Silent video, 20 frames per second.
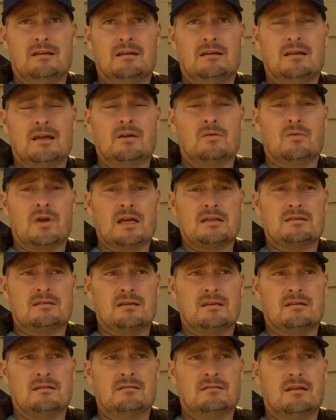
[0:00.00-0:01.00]
and resting.
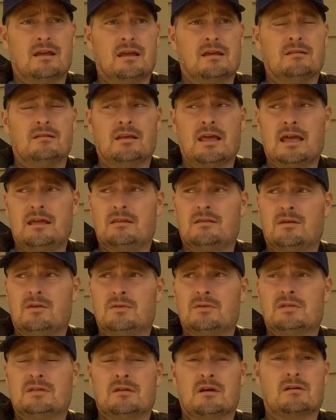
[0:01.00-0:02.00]
Like, let those
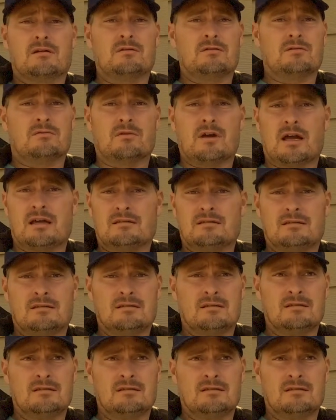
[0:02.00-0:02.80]
suckers rest.